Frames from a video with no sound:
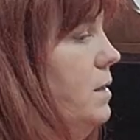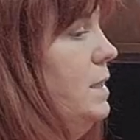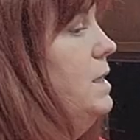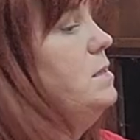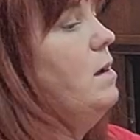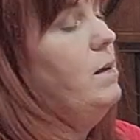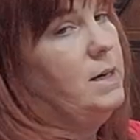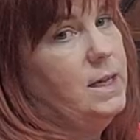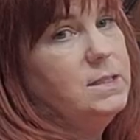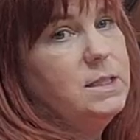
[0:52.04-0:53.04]
It is not an
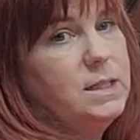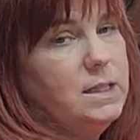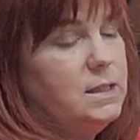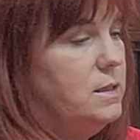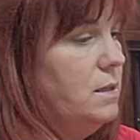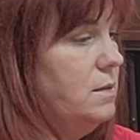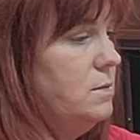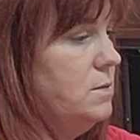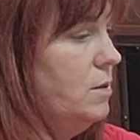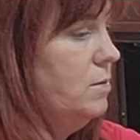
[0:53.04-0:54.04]
antique,
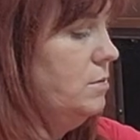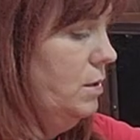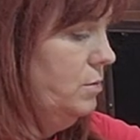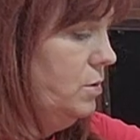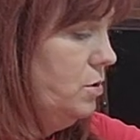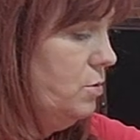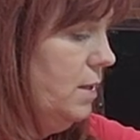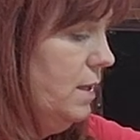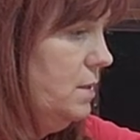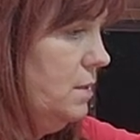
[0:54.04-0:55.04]
so don't
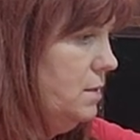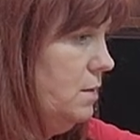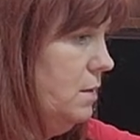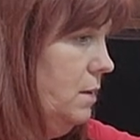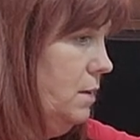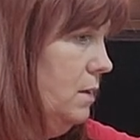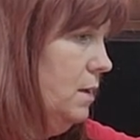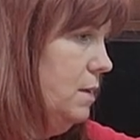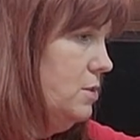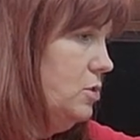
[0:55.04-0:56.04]
stress.
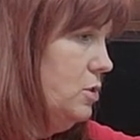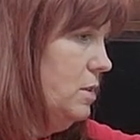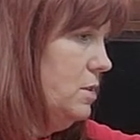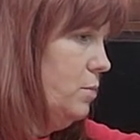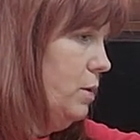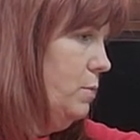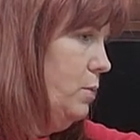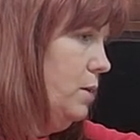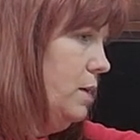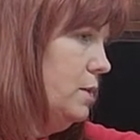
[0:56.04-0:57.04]
It's just a
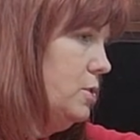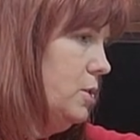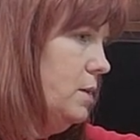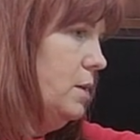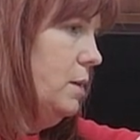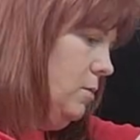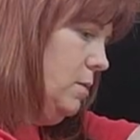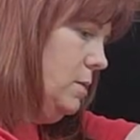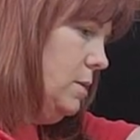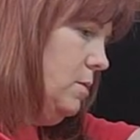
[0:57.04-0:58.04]
reproduction. I'm
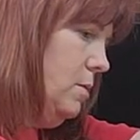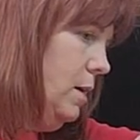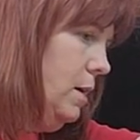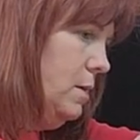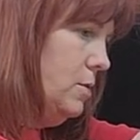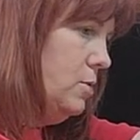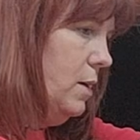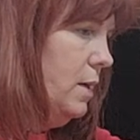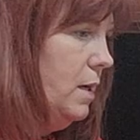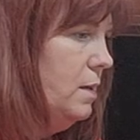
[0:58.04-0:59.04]
going to go ahead and try
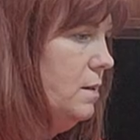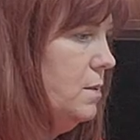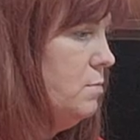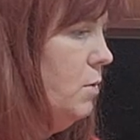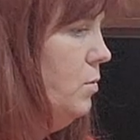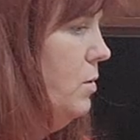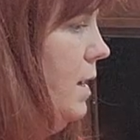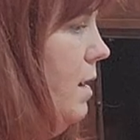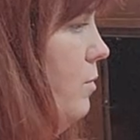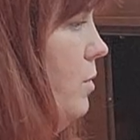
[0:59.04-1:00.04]
and get this
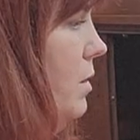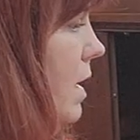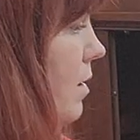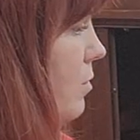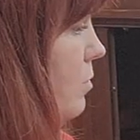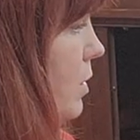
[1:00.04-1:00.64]
molding out without